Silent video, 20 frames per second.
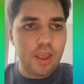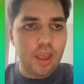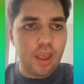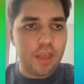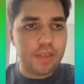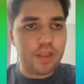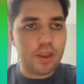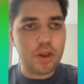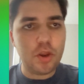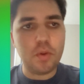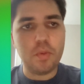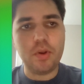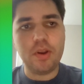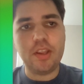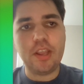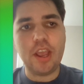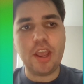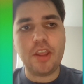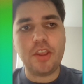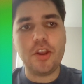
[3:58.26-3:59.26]
and then you would
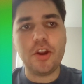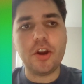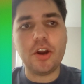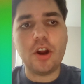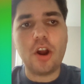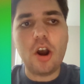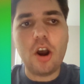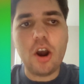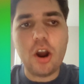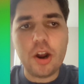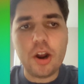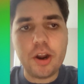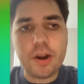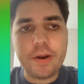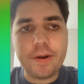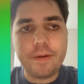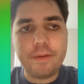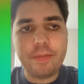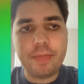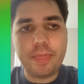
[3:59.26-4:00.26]
get your
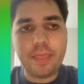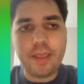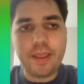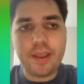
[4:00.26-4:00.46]
R